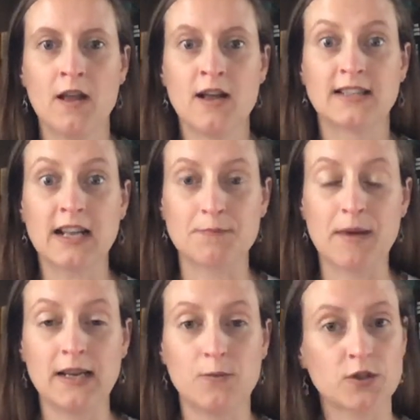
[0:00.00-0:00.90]
So that's
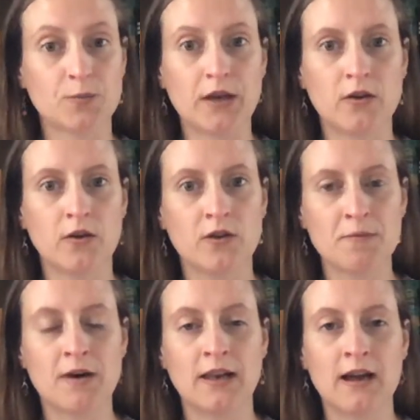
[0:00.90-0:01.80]
mainly what's been going on in
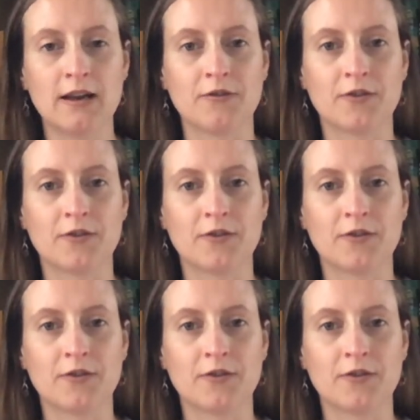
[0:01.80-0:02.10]
my life.